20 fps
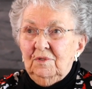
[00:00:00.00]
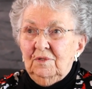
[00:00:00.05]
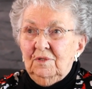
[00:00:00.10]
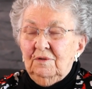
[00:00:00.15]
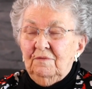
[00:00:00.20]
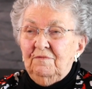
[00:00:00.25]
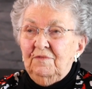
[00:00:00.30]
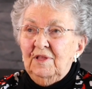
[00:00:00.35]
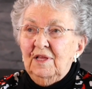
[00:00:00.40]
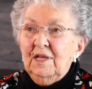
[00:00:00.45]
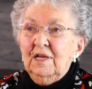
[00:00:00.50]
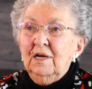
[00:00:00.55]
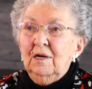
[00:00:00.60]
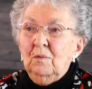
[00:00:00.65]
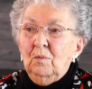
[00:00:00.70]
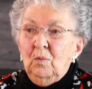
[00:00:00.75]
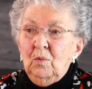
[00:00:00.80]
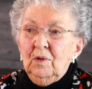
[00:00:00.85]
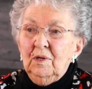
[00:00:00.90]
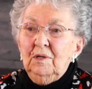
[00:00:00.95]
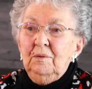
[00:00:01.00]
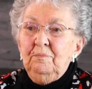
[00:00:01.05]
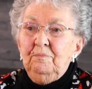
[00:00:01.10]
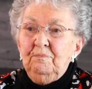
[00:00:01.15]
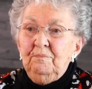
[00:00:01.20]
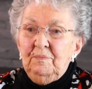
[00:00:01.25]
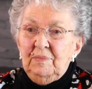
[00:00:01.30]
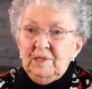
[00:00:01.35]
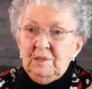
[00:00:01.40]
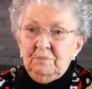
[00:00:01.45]
If they got
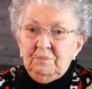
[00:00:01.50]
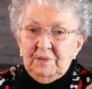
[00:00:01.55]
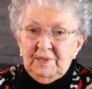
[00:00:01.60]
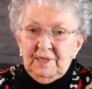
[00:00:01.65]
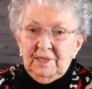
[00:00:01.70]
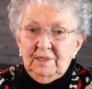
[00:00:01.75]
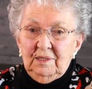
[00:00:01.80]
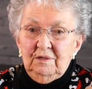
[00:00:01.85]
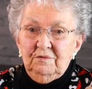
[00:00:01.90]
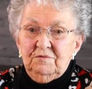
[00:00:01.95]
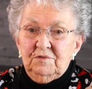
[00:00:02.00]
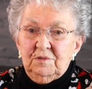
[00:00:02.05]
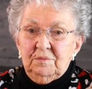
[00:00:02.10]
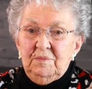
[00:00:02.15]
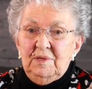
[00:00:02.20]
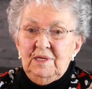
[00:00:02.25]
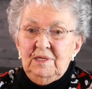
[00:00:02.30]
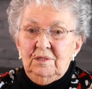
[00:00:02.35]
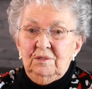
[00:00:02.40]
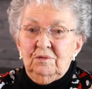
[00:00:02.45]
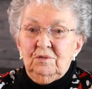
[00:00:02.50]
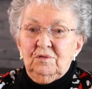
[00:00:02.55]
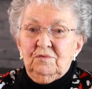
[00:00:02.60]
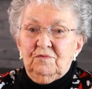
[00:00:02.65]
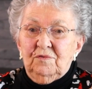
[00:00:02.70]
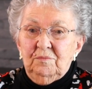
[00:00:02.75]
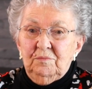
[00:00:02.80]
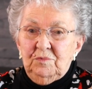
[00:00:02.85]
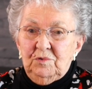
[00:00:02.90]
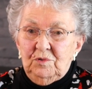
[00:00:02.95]
one big pail of tomatoes
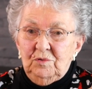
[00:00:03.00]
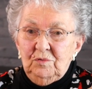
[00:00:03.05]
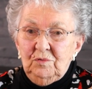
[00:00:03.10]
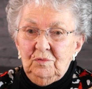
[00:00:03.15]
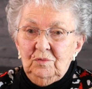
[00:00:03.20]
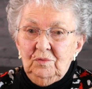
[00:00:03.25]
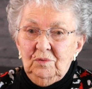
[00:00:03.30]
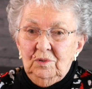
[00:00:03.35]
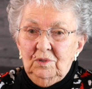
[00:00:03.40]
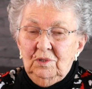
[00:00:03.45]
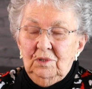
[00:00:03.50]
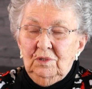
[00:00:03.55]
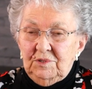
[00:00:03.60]
from two